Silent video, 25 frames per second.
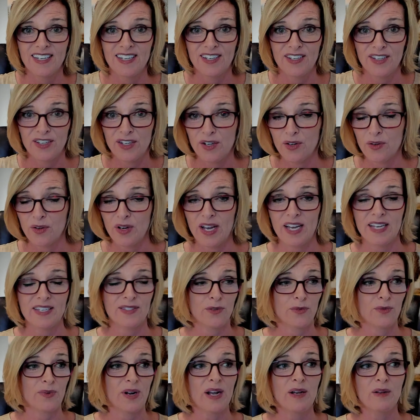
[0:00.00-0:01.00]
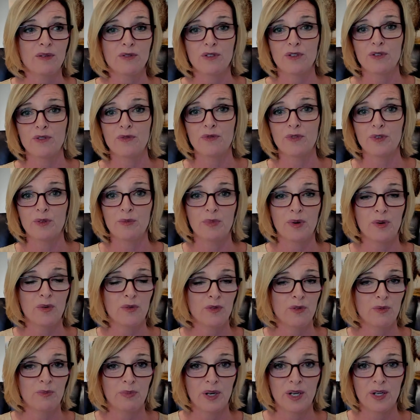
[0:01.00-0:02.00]
you know, has arousal for
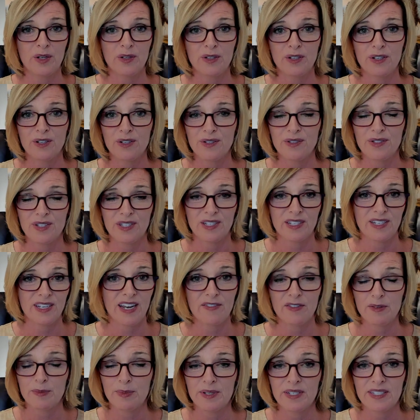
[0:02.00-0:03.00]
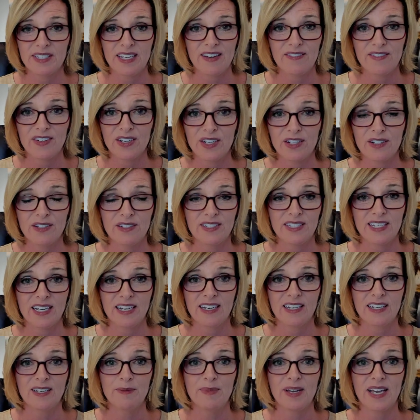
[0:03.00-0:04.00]
both partners and everybody's having a good
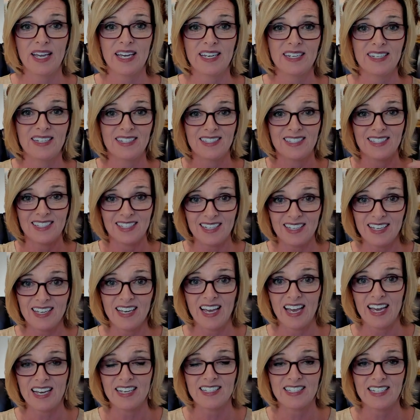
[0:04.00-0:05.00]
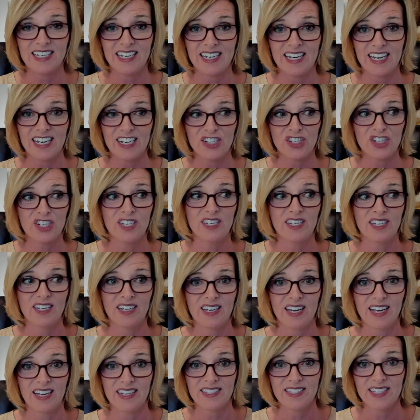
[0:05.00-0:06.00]
time and it's has connection,
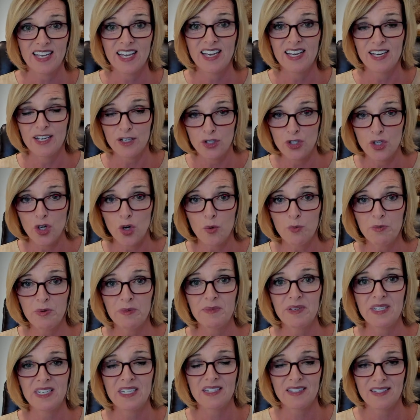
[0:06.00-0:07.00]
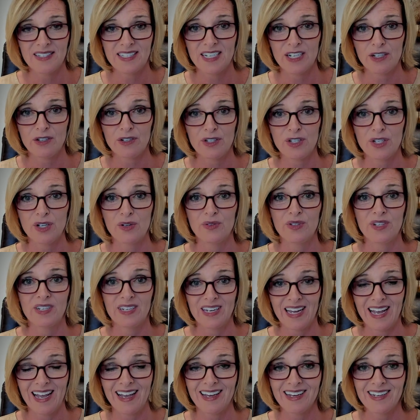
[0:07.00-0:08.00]
it has dopamine,
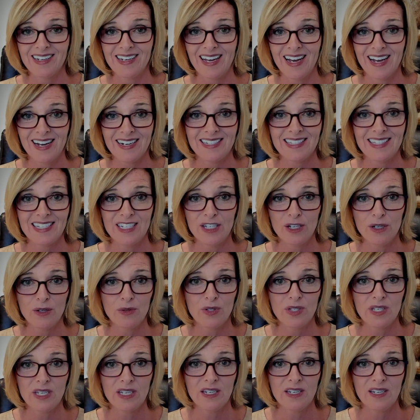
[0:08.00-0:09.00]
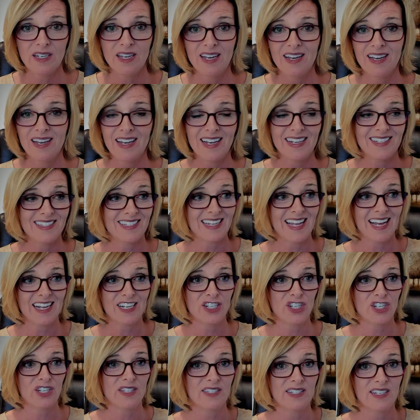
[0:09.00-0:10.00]
serotonin, and oxytocin. It's not
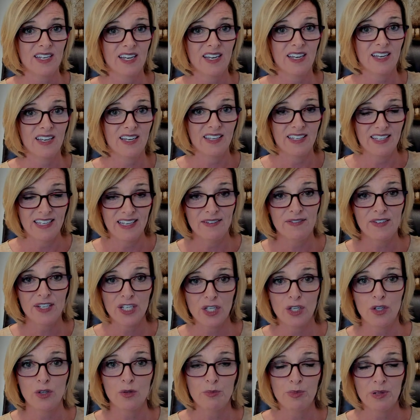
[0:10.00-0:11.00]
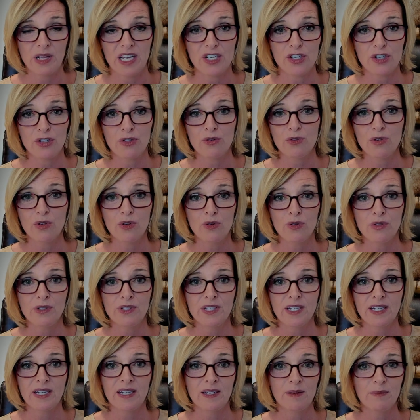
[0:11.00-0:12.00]
just giving you pleasure the whole
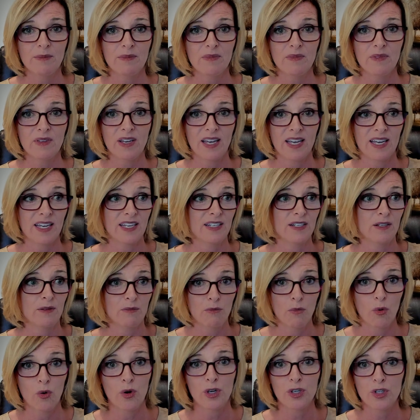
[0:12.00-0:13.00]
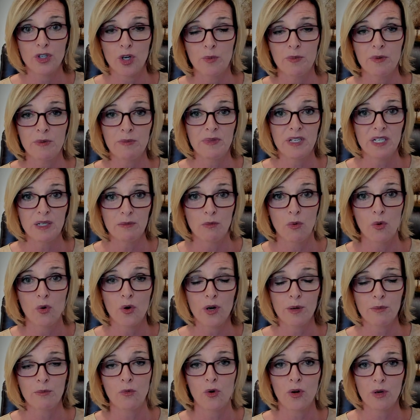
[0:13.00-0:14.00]
time and more dopamine,
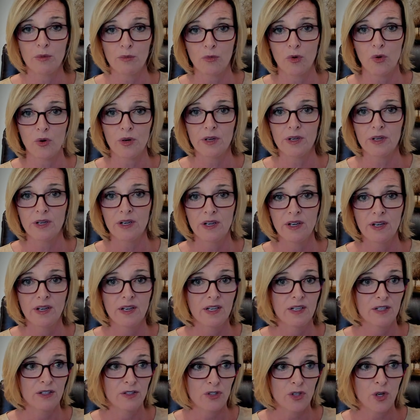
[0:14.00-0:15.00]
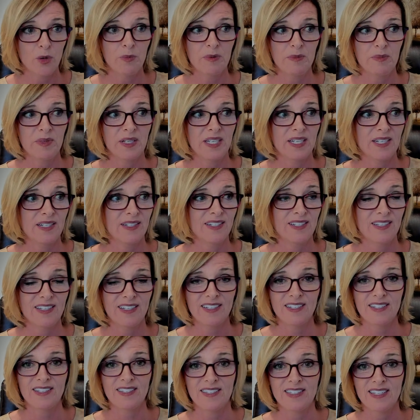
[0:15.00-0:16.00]
more, more, more. Dopamine
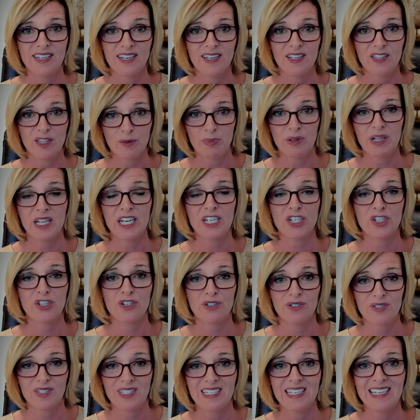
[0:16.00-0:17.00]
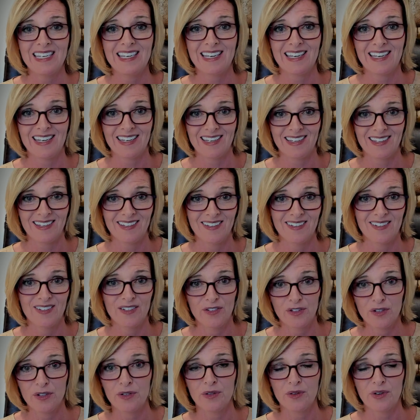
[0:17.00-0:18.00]
is the pleasure seeking
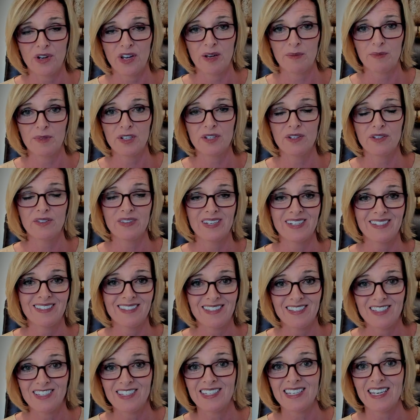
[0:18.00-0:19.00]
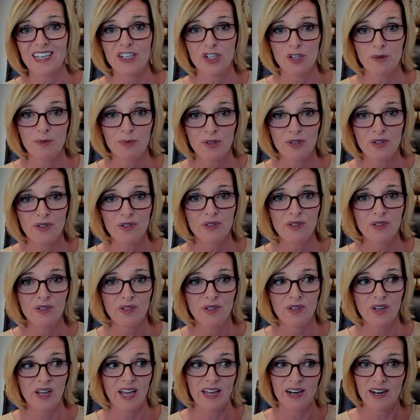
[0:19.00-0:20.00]
neurochemical that's insatiable
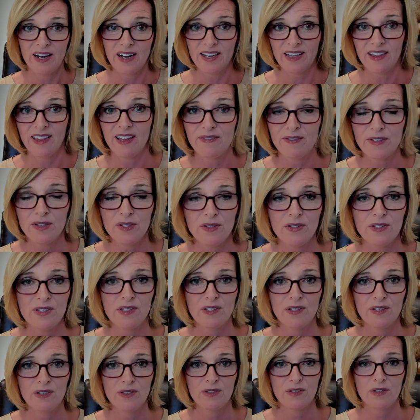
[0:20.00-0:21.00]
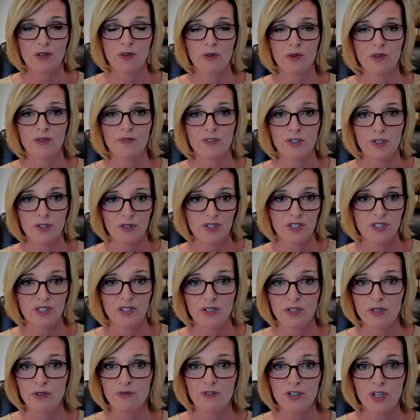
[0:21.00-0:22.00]
at high levels. So if you're
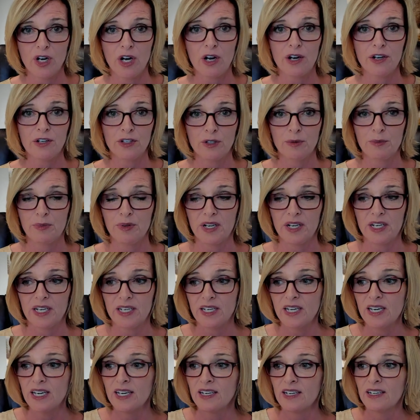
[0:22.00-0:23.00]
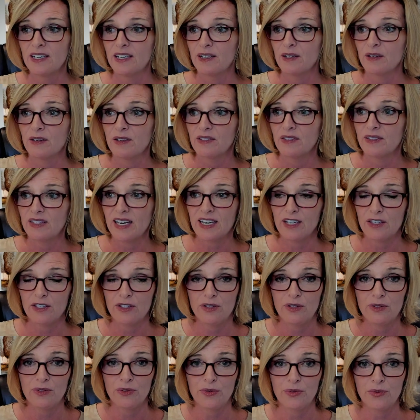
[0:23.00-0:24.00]
you've taught your brain that
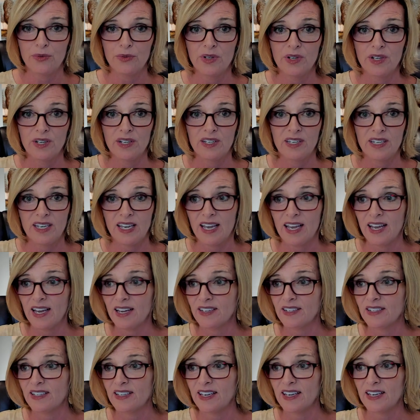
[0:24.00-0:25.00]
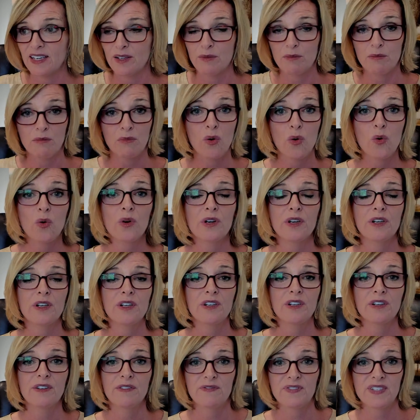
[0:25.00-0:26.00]
you can get
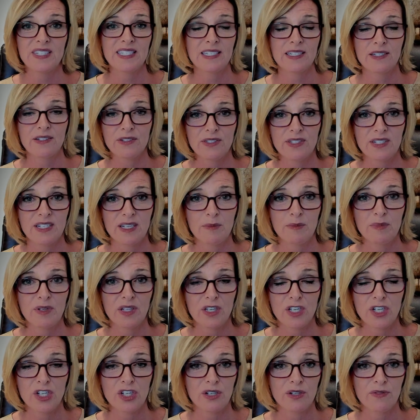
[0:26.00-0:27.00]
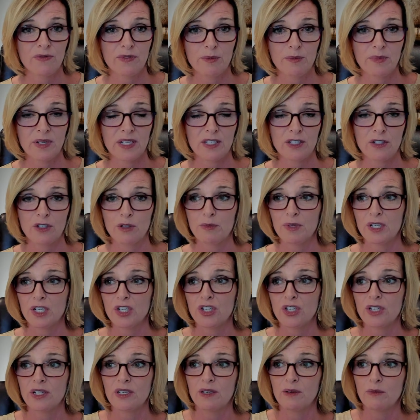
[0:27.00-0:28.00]
more physical stimulation from
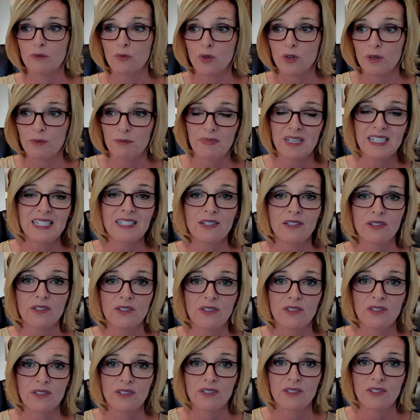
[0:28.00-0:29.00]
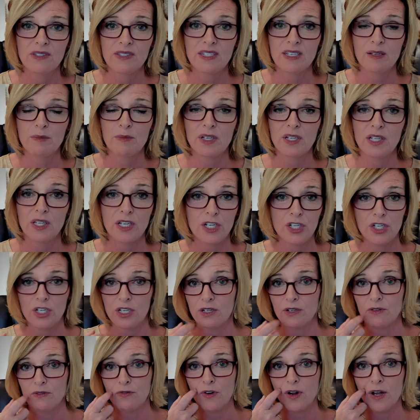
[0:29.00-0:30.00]
masturbation and more mental
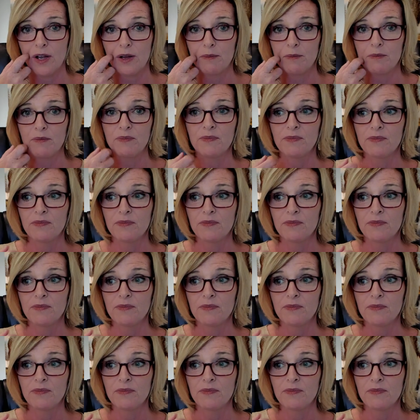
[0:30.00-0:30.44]
stimulation from